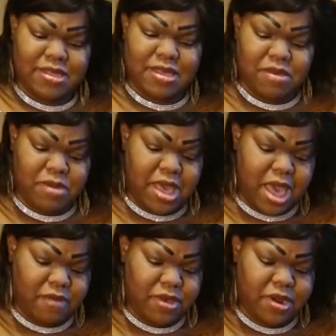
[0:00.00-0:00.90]
And we
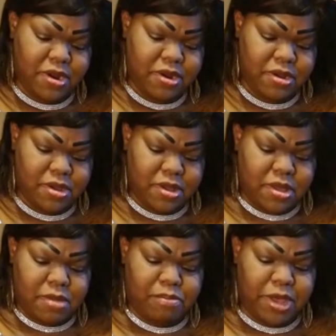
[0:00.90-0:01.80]
have here,
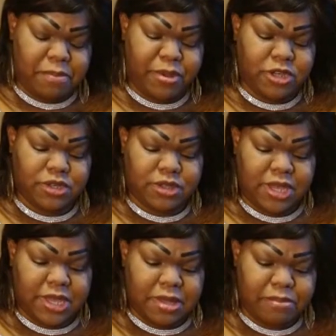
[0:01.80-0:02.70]
big picture
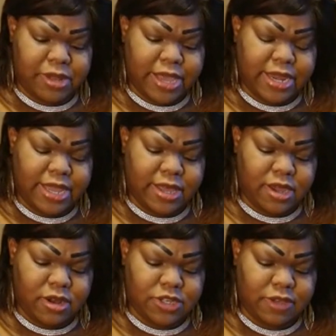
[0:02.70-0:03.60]
thinking, Palladian
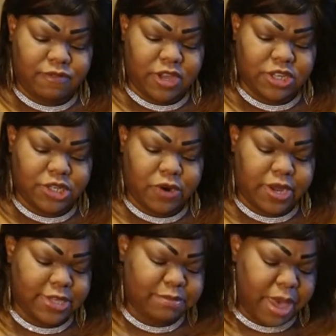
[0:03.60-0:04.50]
energy, visionary,
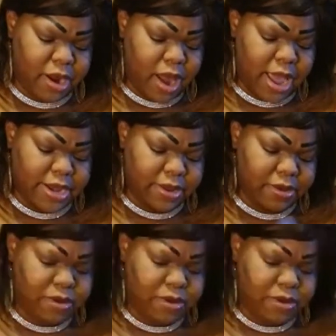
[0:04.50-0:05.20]
inspired, ideal,